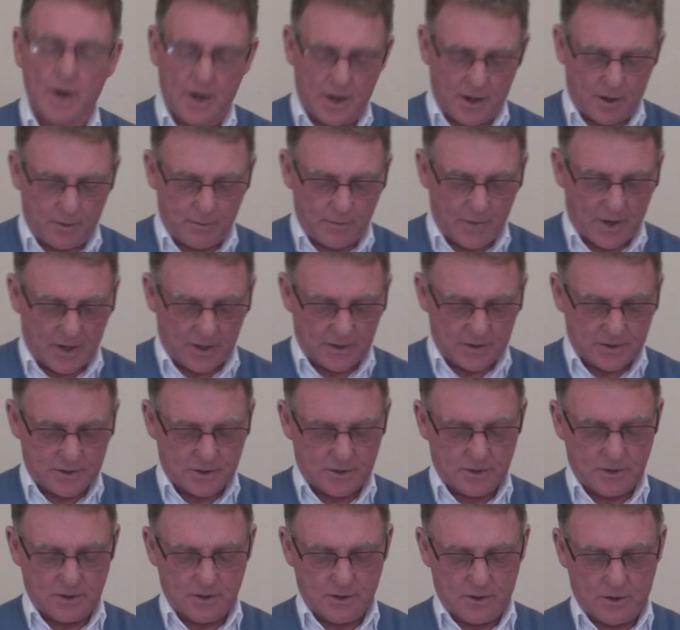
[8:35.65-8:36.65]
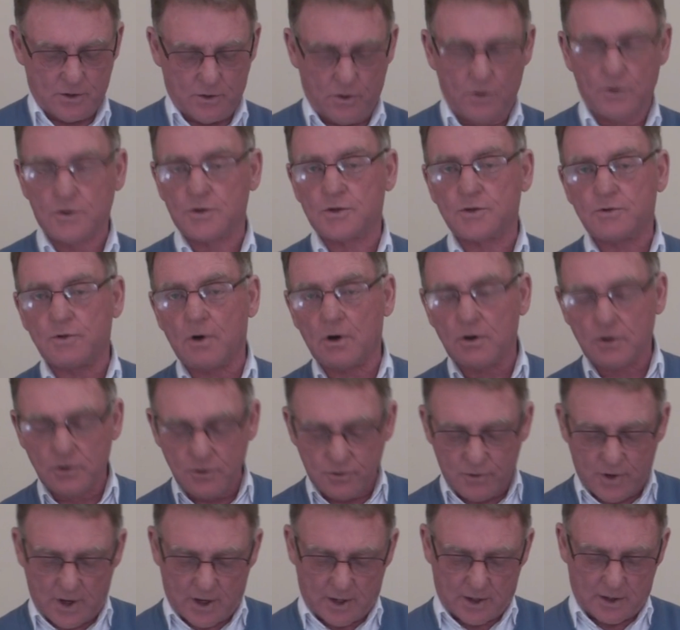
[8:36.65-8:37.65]
eating meat or strong
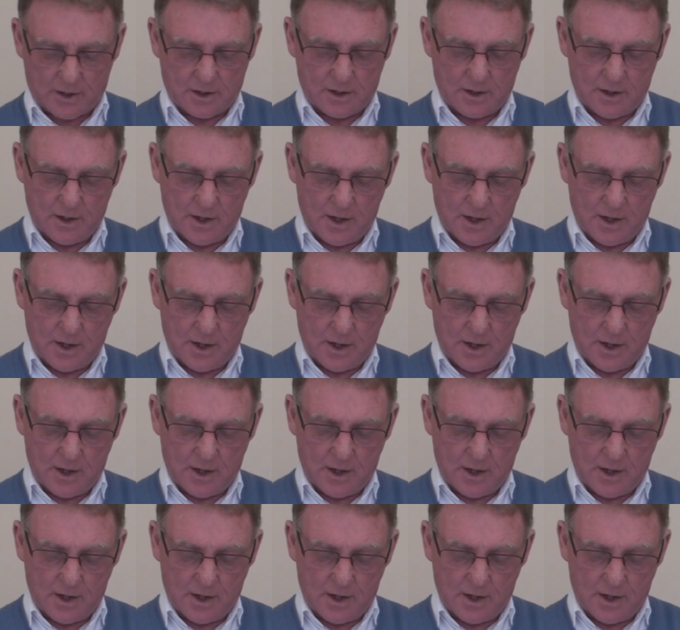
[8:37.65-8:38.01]
drink,